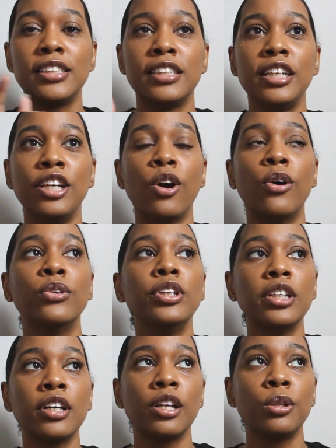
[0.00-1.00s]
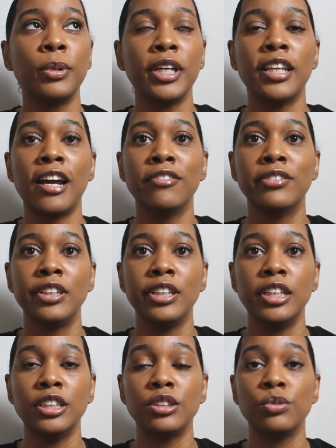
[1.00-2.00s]
The only colorway that
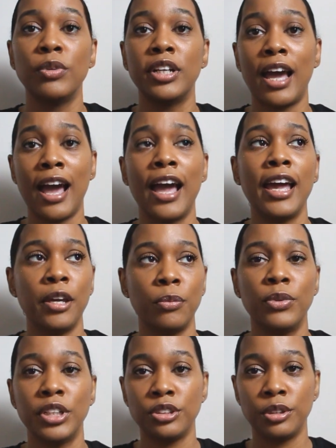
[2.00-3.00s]
released when I went